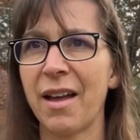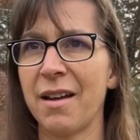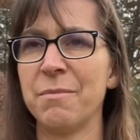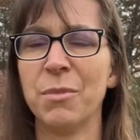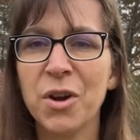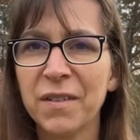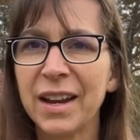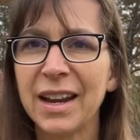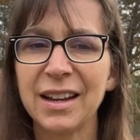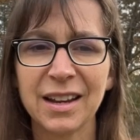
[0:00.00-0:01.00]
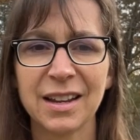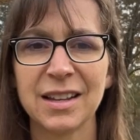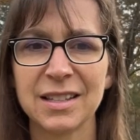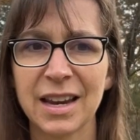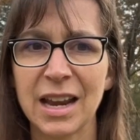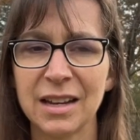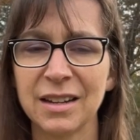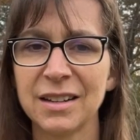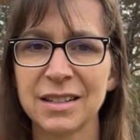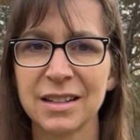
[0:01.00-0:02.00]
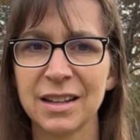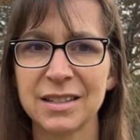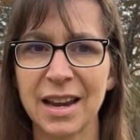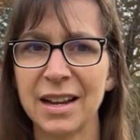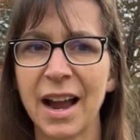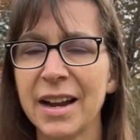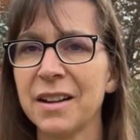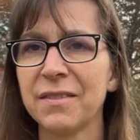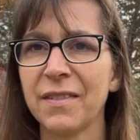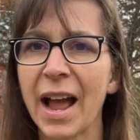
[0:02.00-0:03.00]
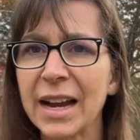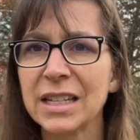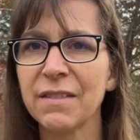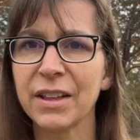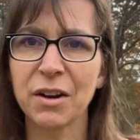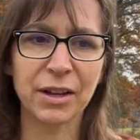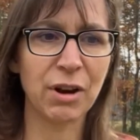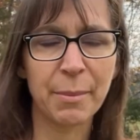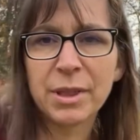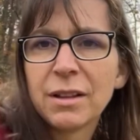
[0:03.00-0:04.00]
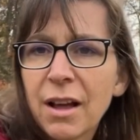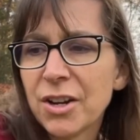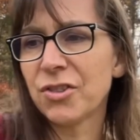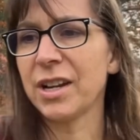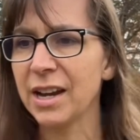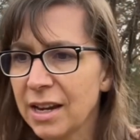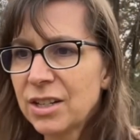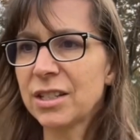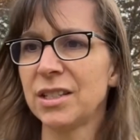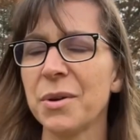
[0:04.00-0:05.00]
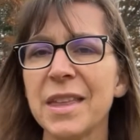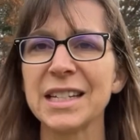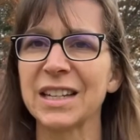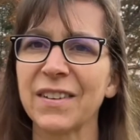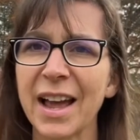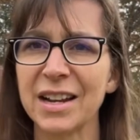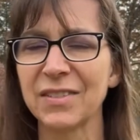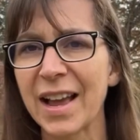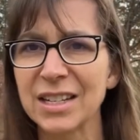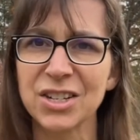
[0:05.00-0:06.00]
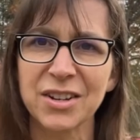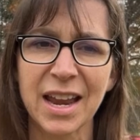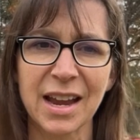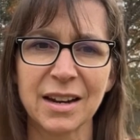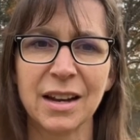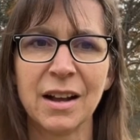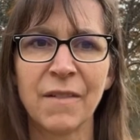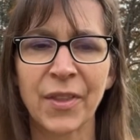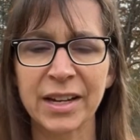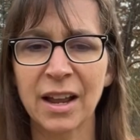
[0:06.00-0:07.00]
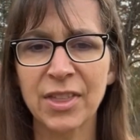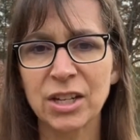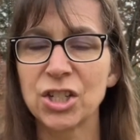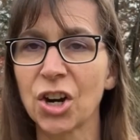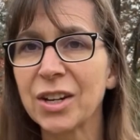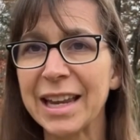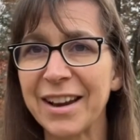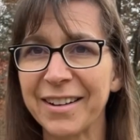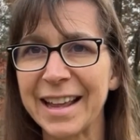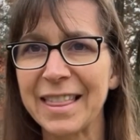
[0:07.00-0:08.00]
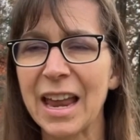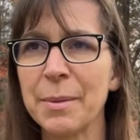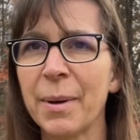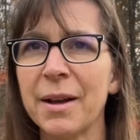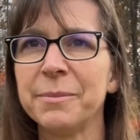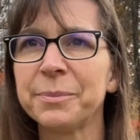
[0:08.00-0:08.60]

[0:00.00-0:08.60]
moving, staying kind of active, like grabbing the laundry, just doing things kind of as fast as you can, like nothing jerky or anything, but